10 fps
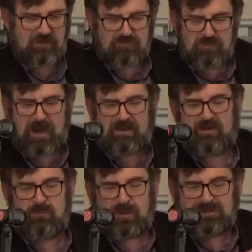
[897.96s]
that the
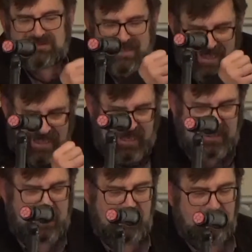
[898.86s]
writer wants to
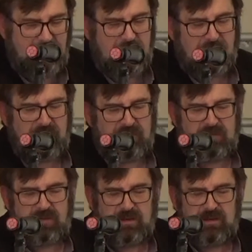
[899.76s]
highlight for
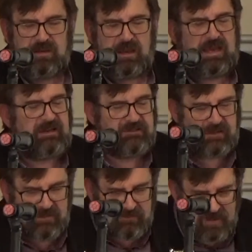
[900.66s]
us, is
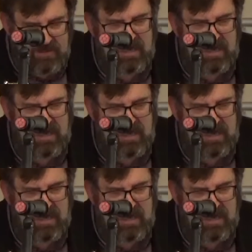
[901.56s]
that there are